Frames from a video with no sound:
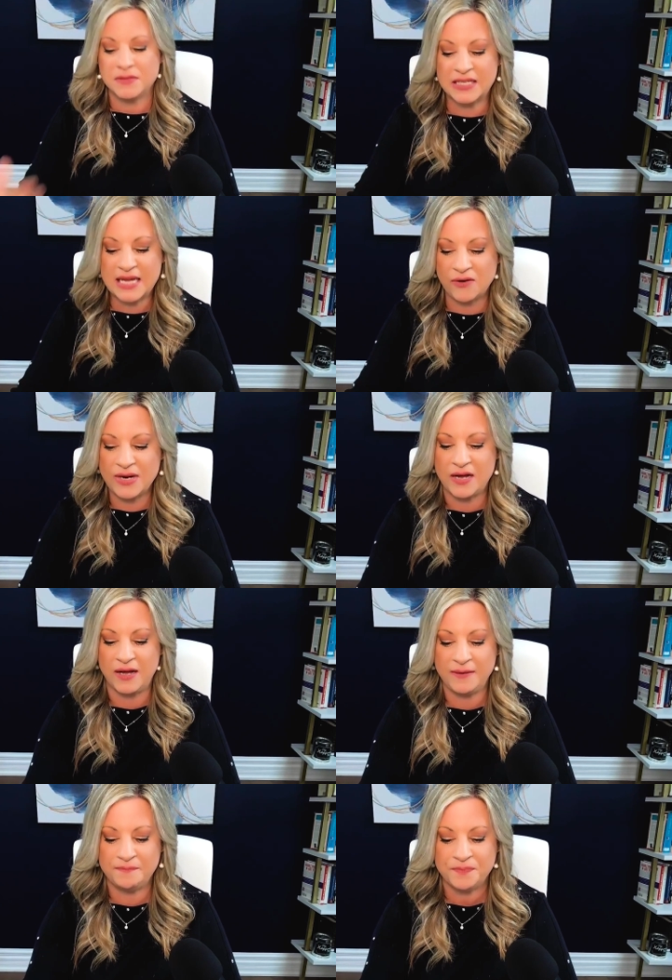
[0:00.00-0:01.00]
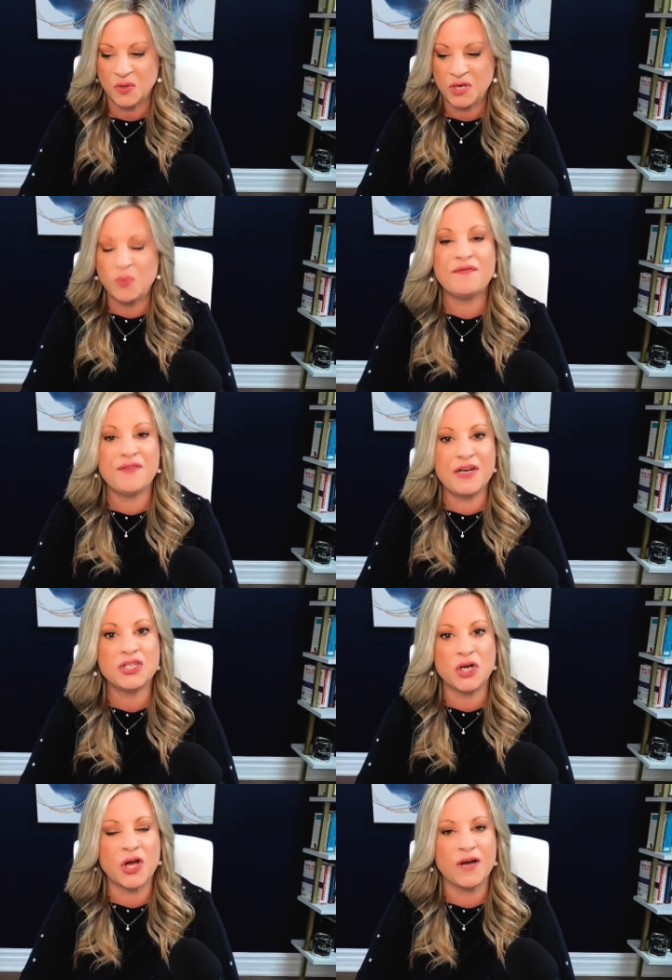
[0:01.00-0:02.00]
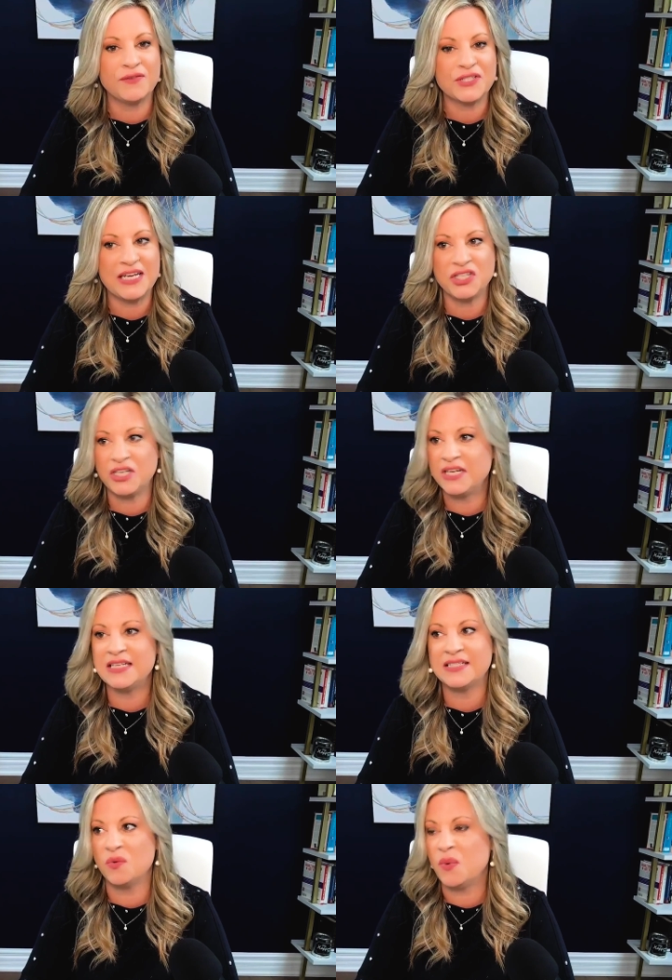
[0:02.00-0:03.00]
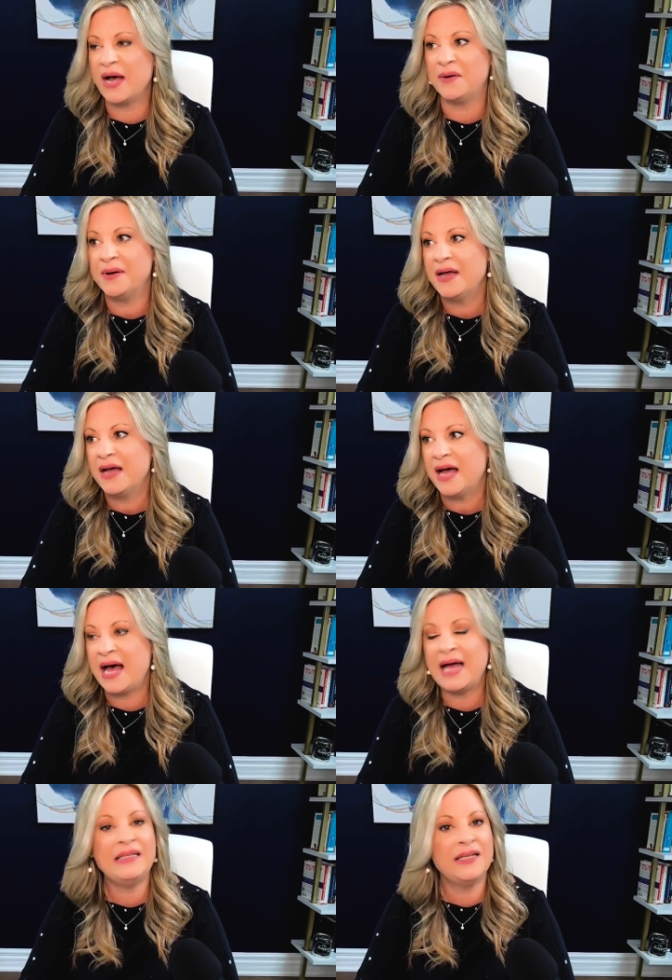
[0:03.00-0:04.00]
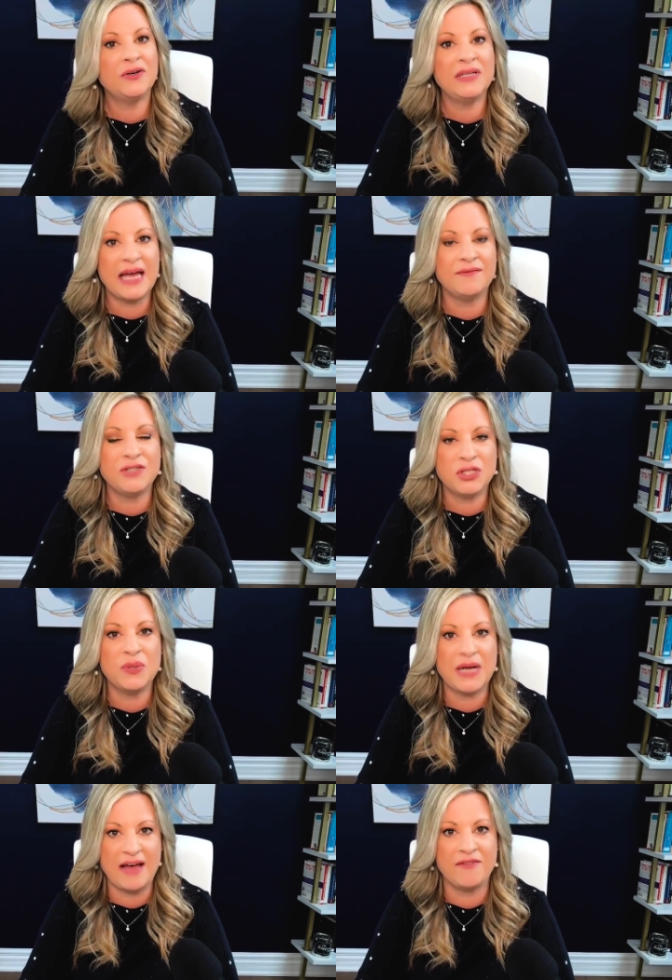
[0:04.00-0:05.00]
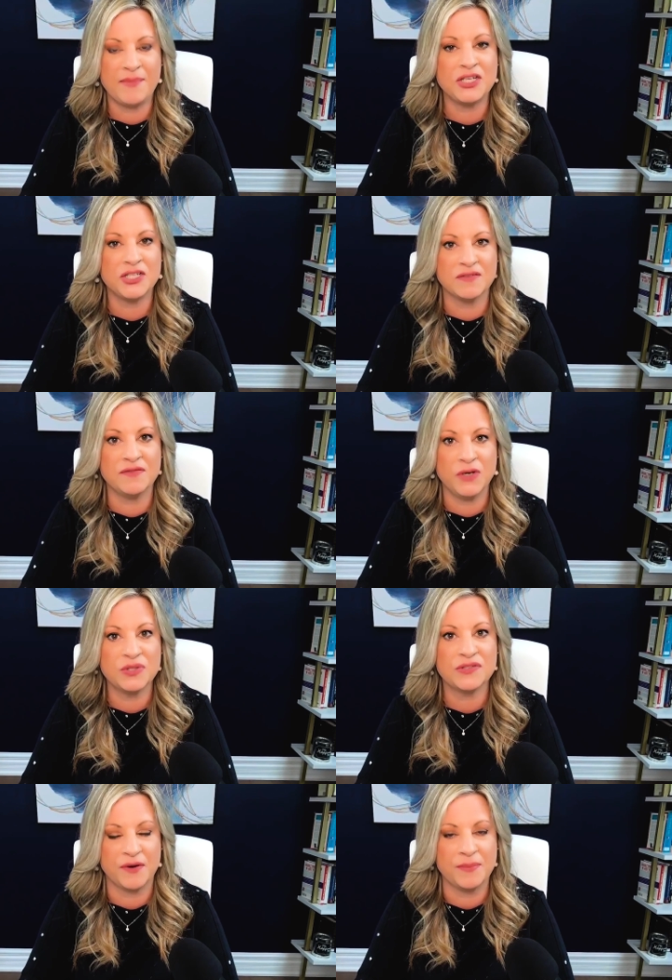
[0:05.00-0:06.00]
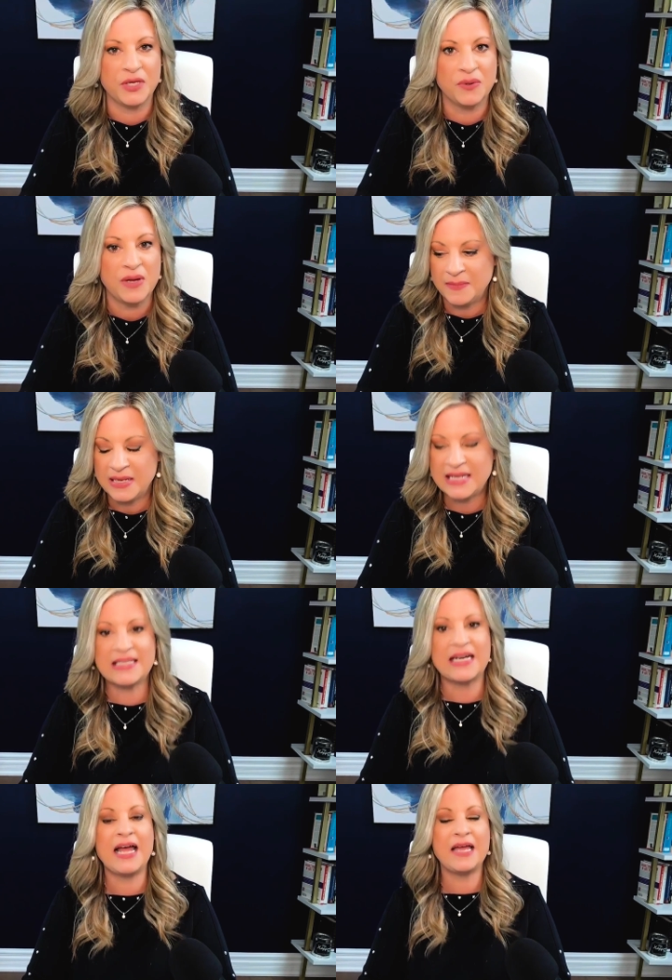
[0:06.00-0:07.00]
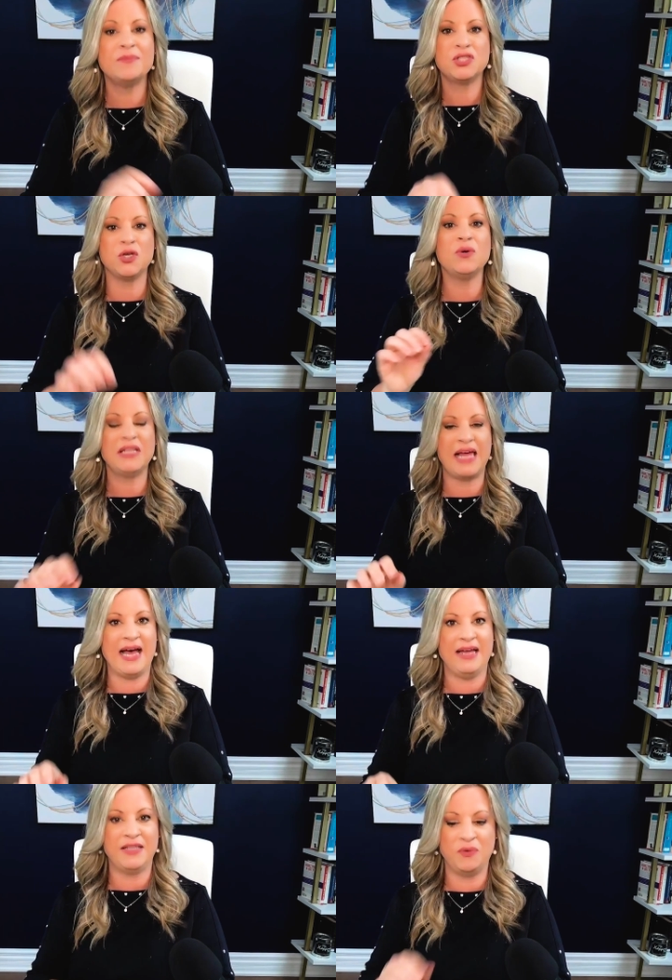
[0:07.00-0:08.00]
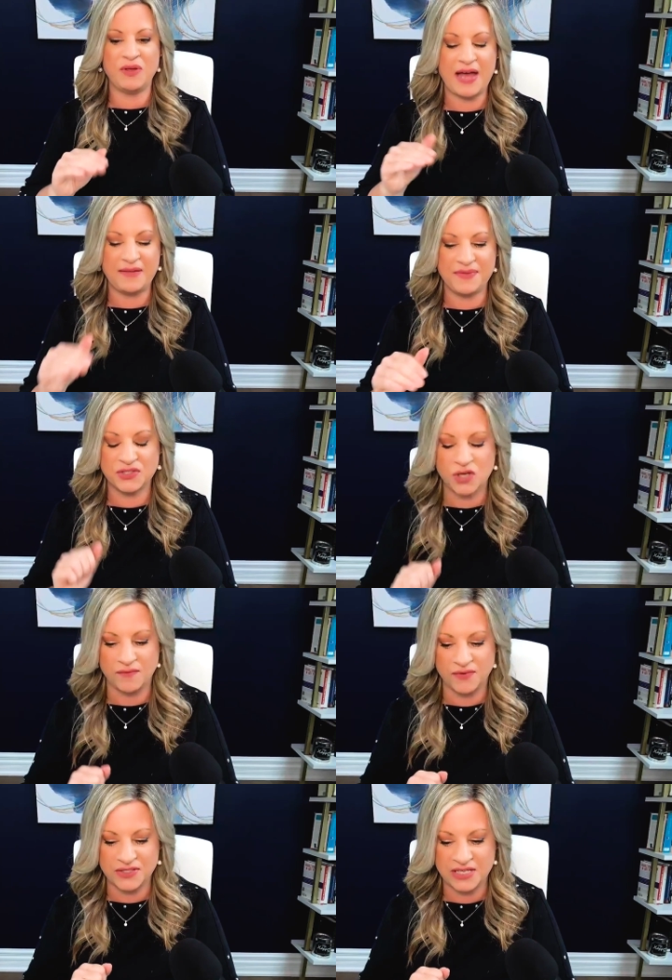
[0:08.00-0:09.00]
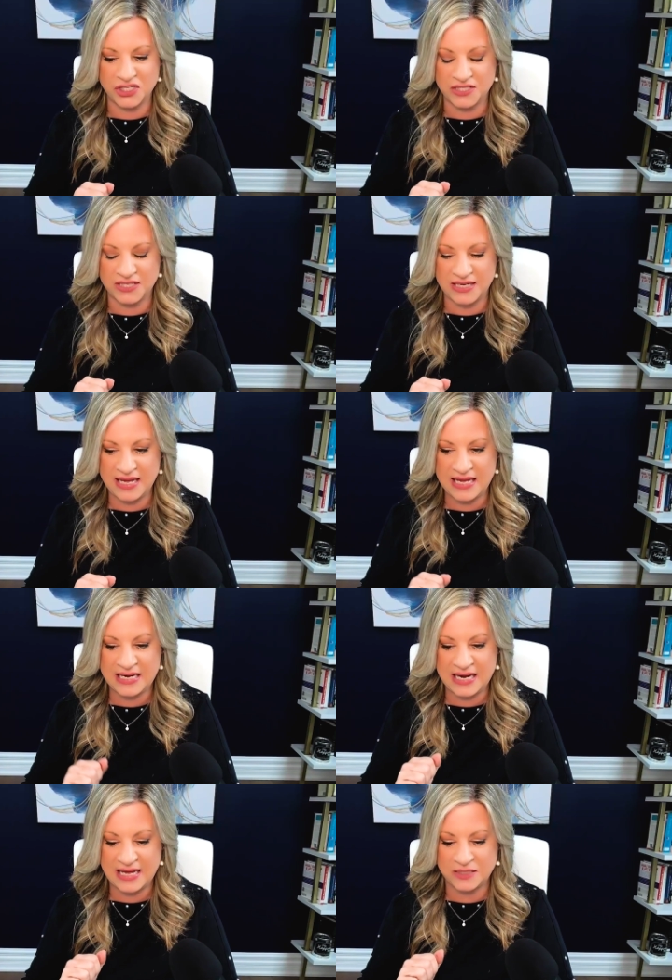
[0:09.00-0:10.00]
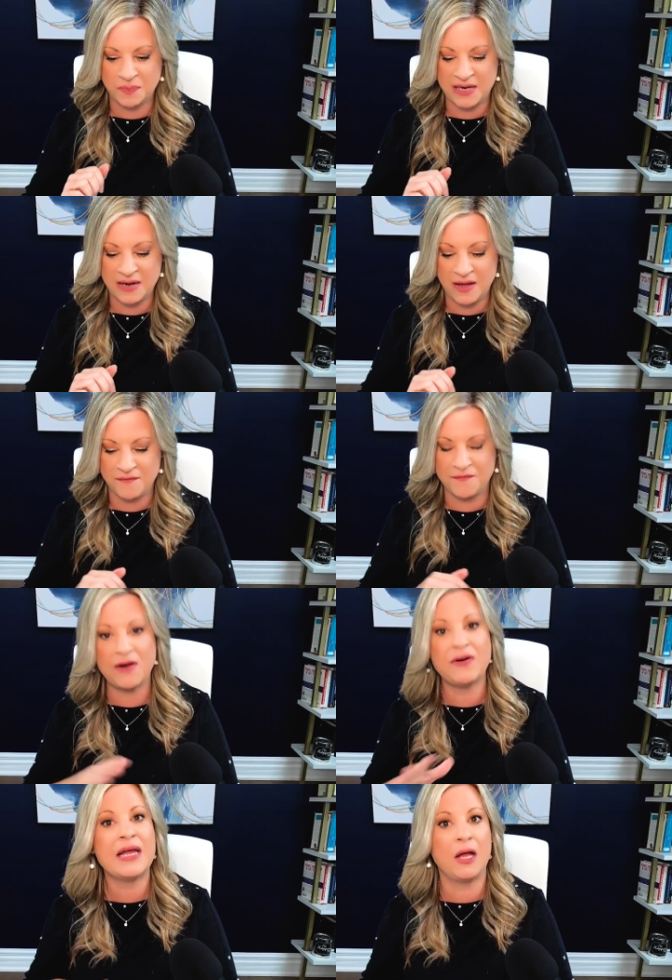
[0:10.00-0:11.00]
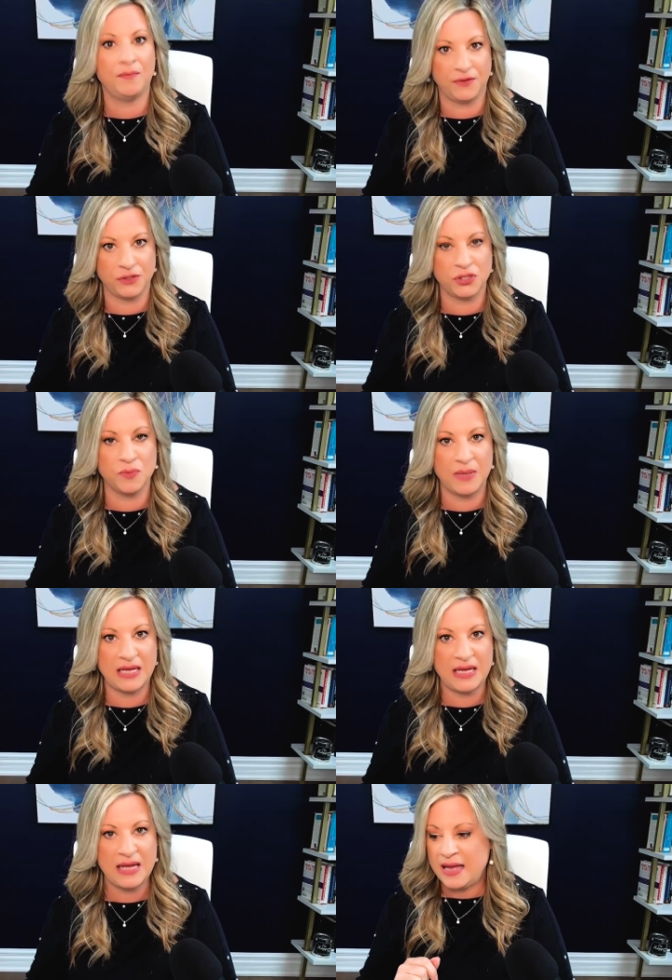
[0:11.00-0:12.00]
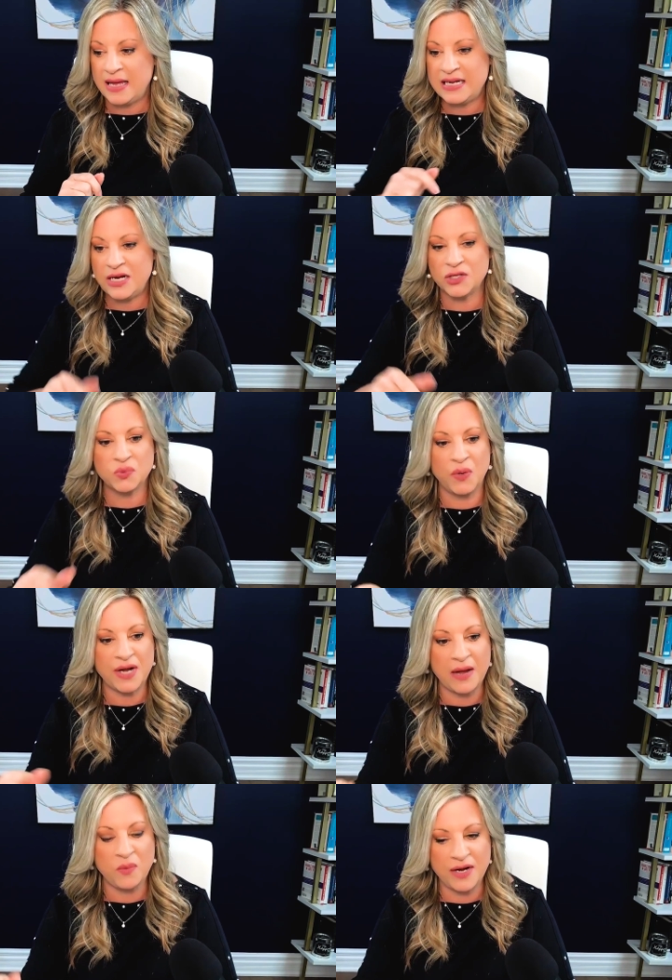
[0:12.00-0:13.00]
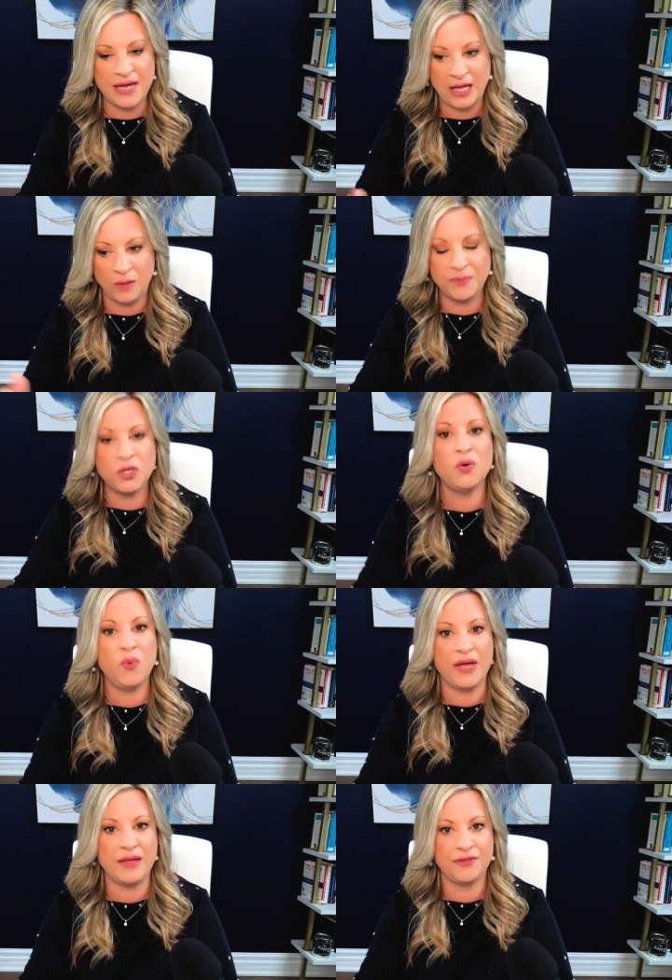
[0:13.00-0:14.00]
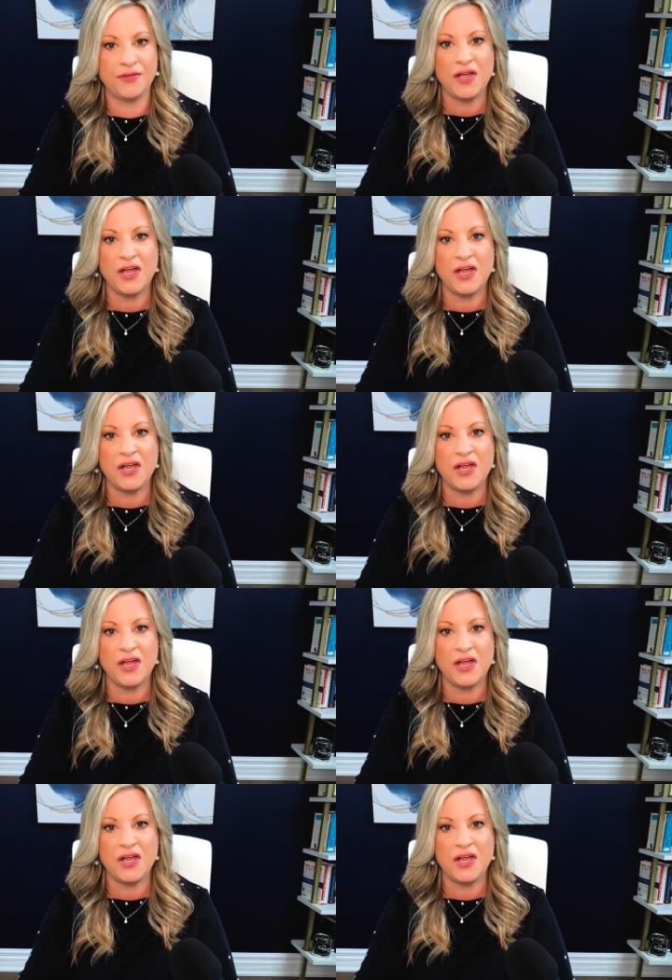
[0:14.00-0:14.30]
to carry on, you know, we finished our conversation and he said, Wow, I literally have two and a half pages of notes from you. He said, I am so glad that we've had this conversation today. It has been very helpful to me. And here's what I want to help you with.